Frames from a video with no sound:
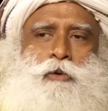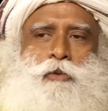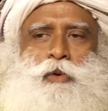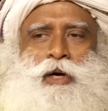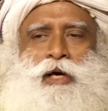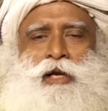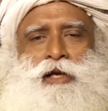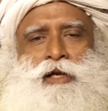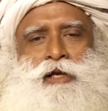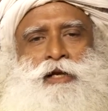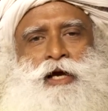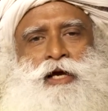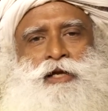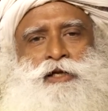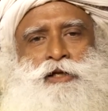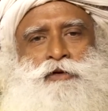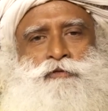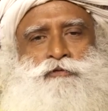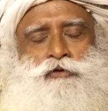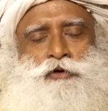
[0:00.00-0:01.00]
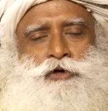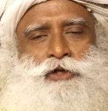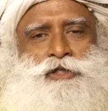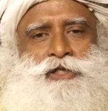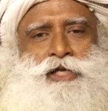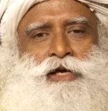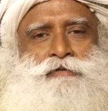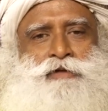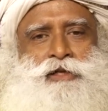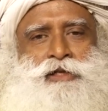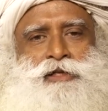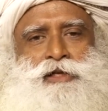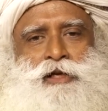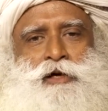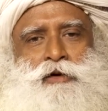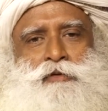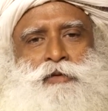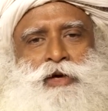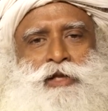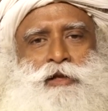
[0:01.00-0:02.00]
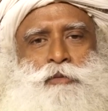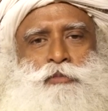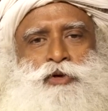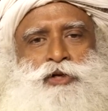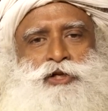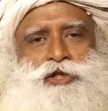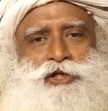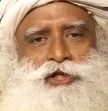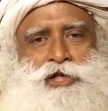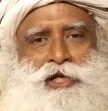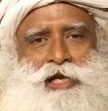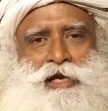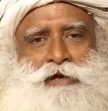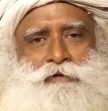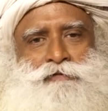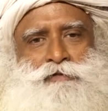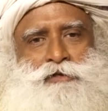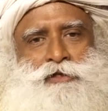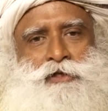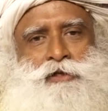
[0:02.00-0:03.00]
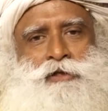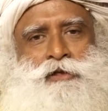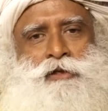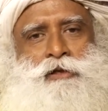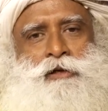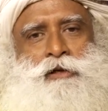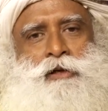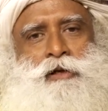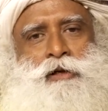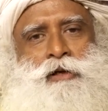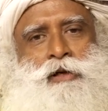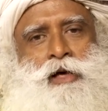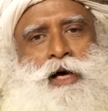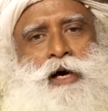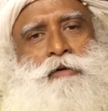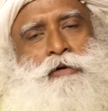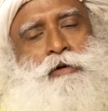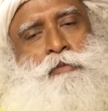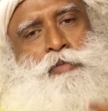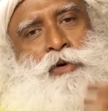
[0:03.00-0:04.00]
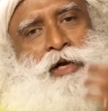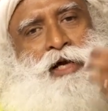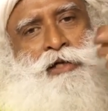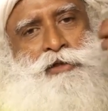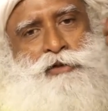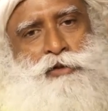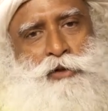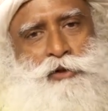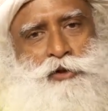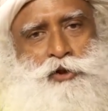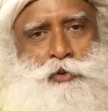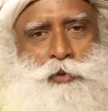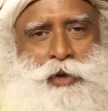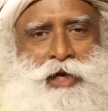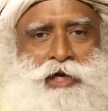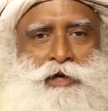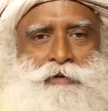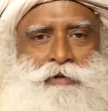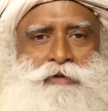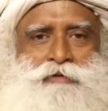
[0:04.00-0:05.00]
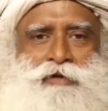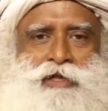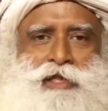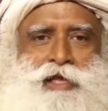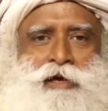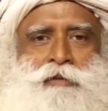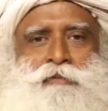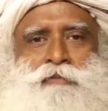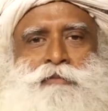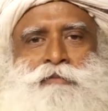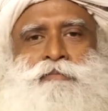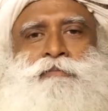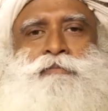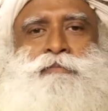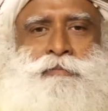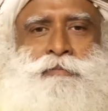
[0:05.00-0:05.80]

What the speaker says: Well, in 1947, when the British left, our brains also went away with them.